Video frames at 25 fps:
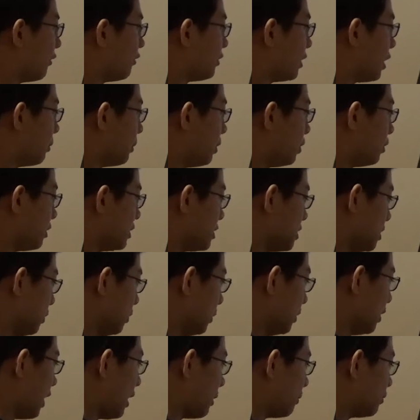Fw is
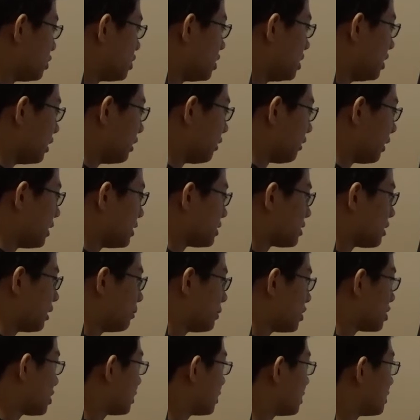equal to mg, right? So I'm
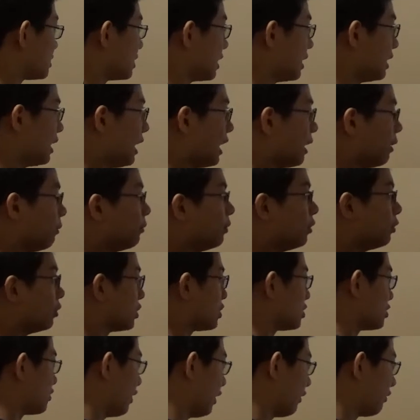just going to say m,
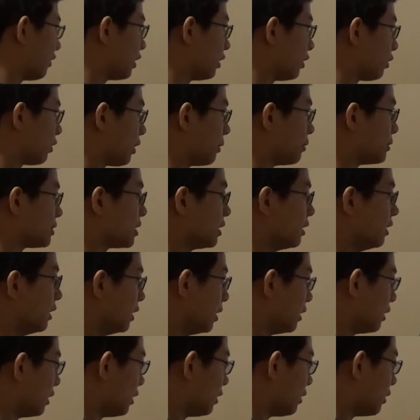which is 5 kilograms,
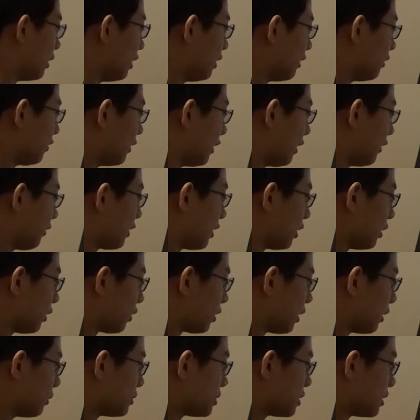right? 5
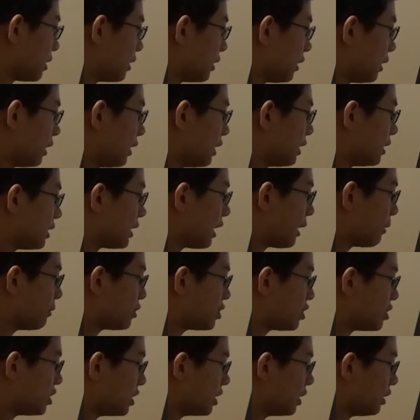kilograms
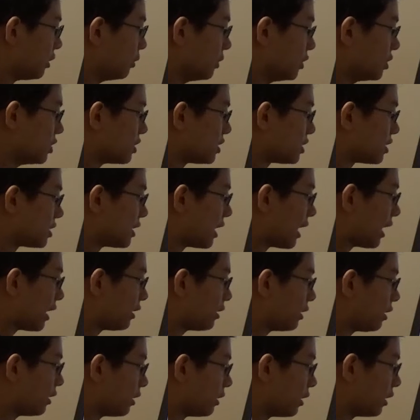times g, which is
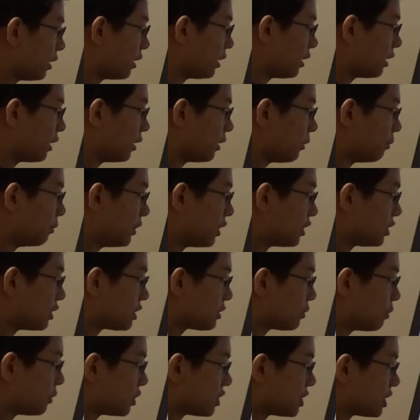10
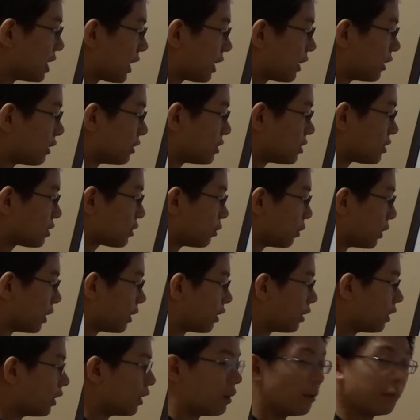meters per second
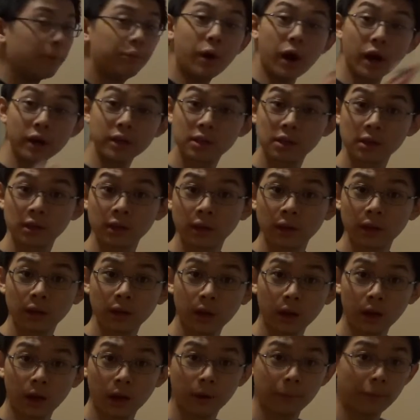squared. But
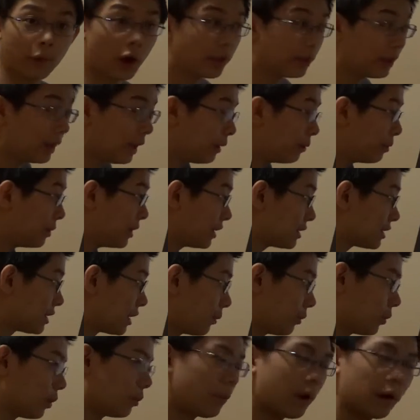on the AP
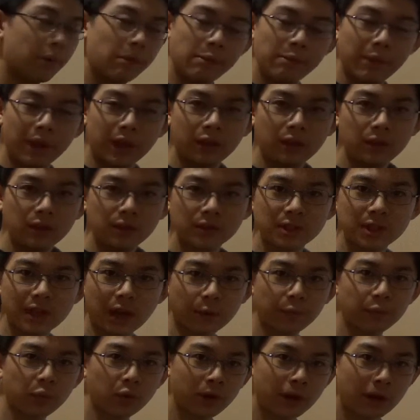exam, they'll probably make you use
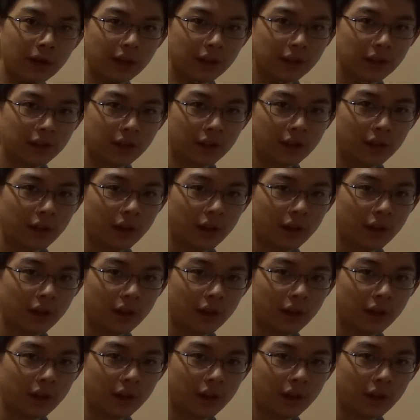9.8